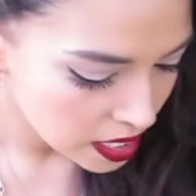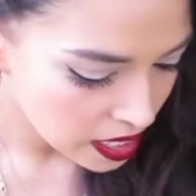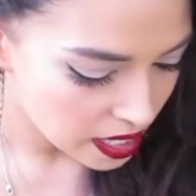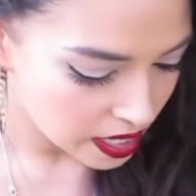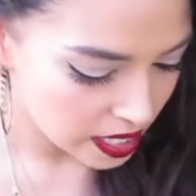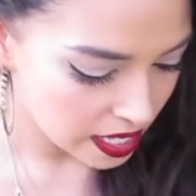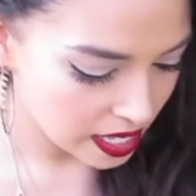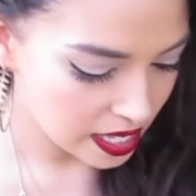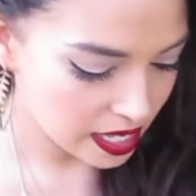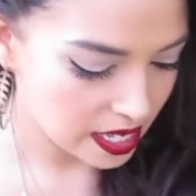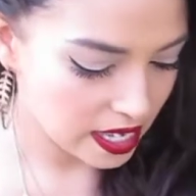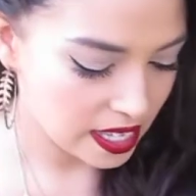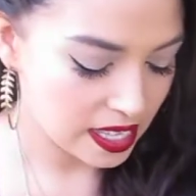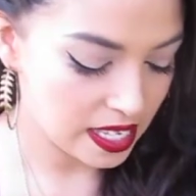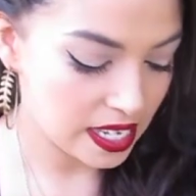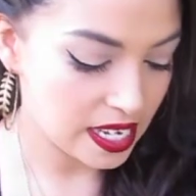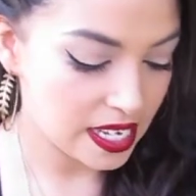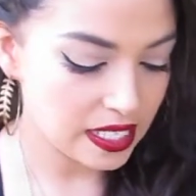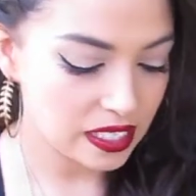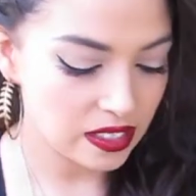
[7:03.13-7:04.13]
Then
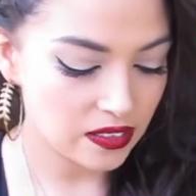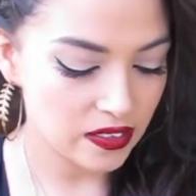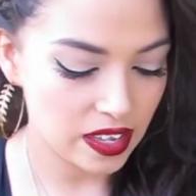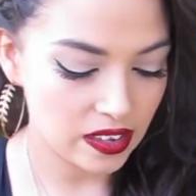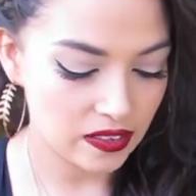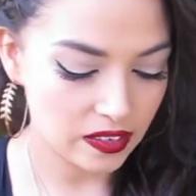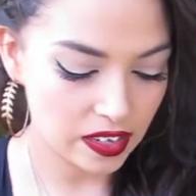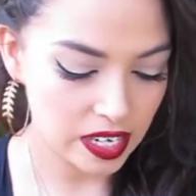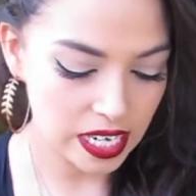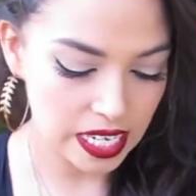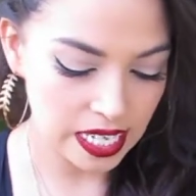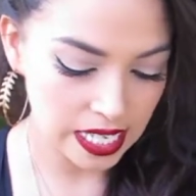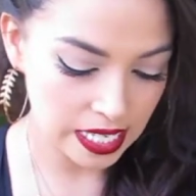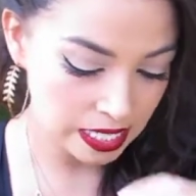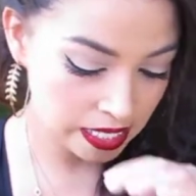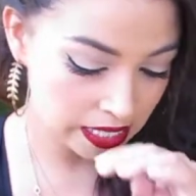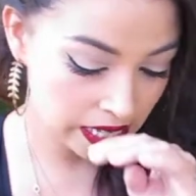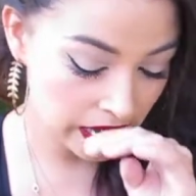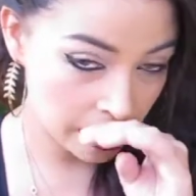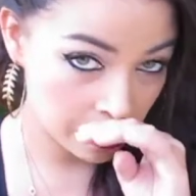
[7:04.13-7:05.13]
the next favorite
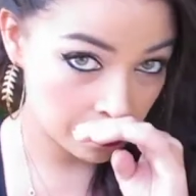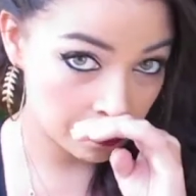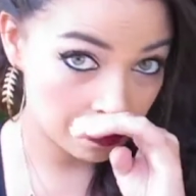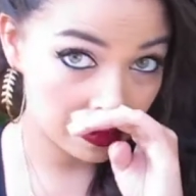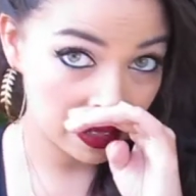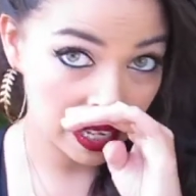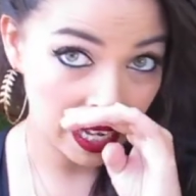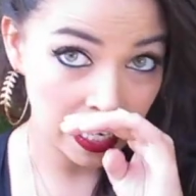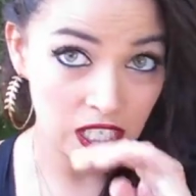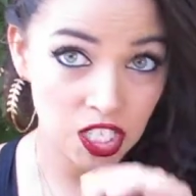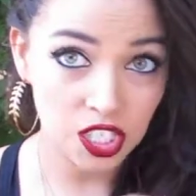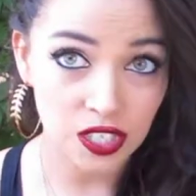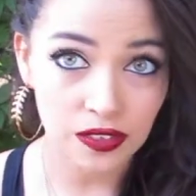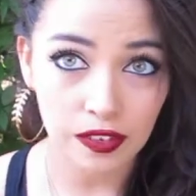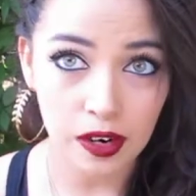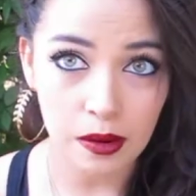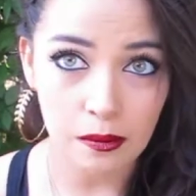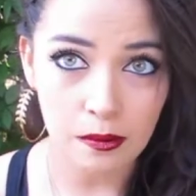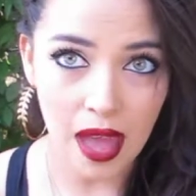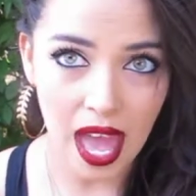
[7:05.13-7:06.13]
is a blush
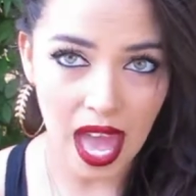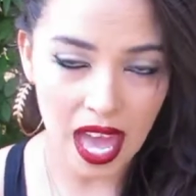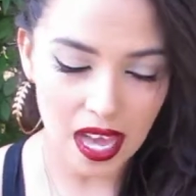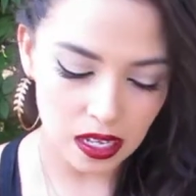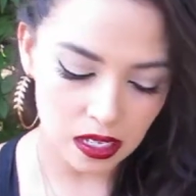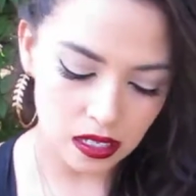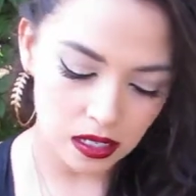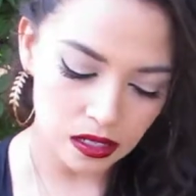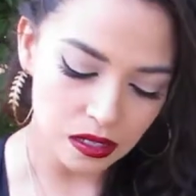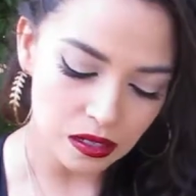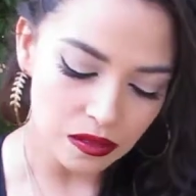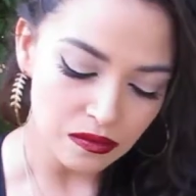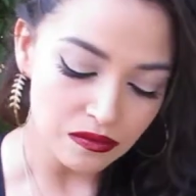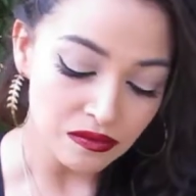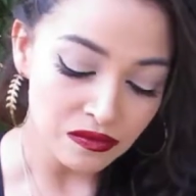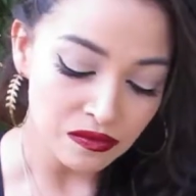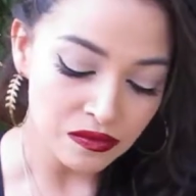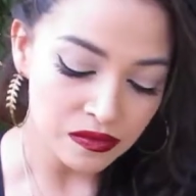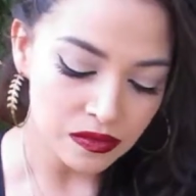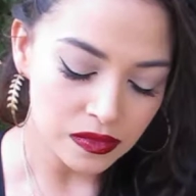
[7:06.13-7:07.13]
from MAC,
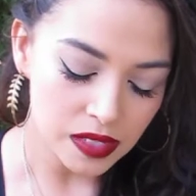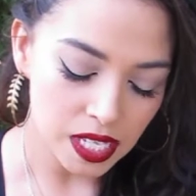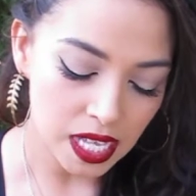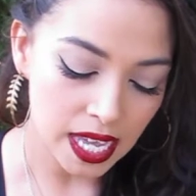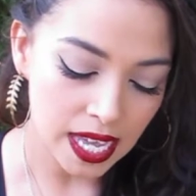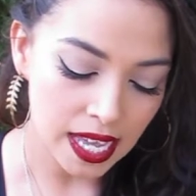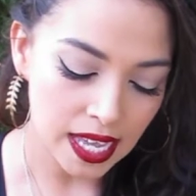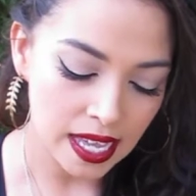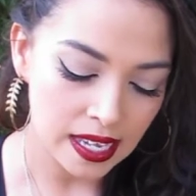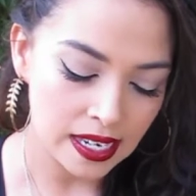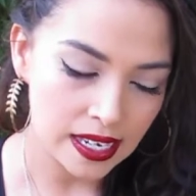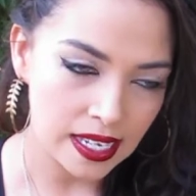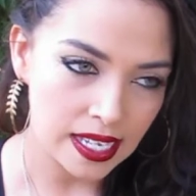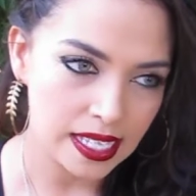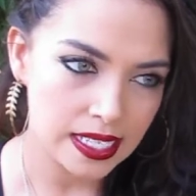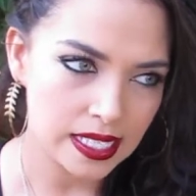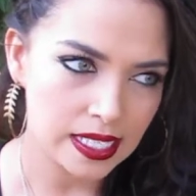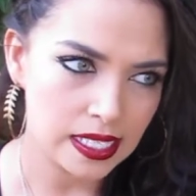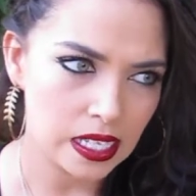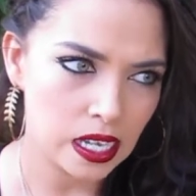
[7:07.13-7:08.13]
and
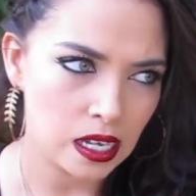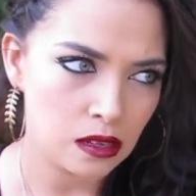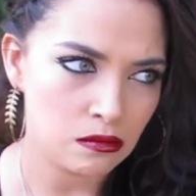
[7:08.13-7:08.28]
it's